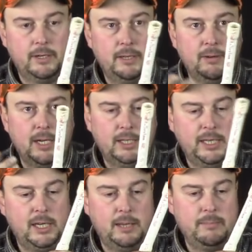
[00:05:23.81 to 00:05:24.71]
Very
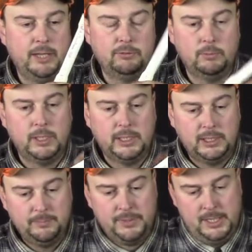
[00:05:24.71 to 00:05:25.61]
rarely I mess one
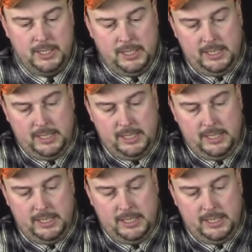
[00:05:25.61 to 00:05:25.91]
up.